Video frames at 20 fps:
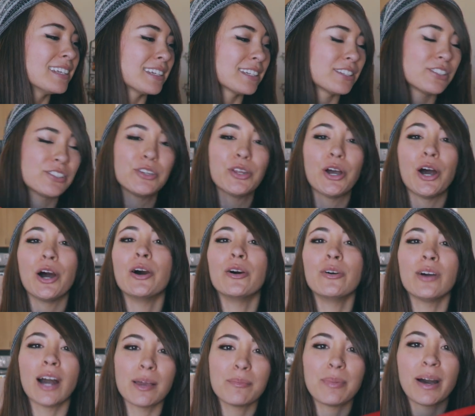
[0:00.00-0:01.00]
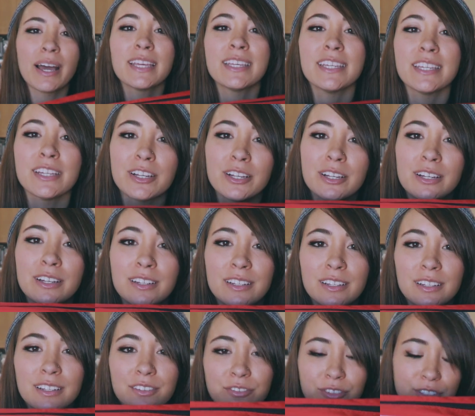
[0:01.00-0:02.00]
Because you know, I buy
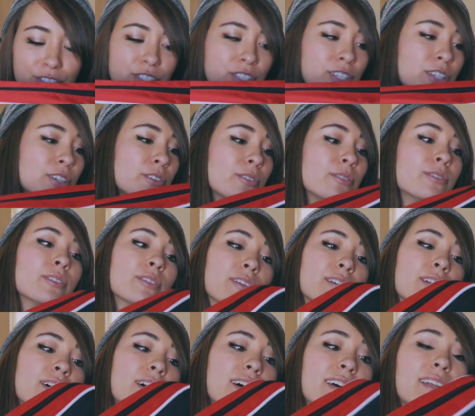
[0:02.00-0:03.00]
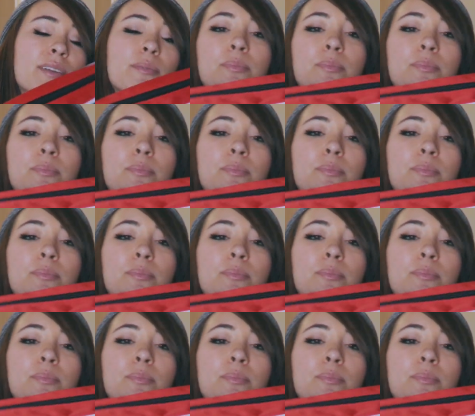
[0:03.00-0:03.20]
gear if it's cute or not.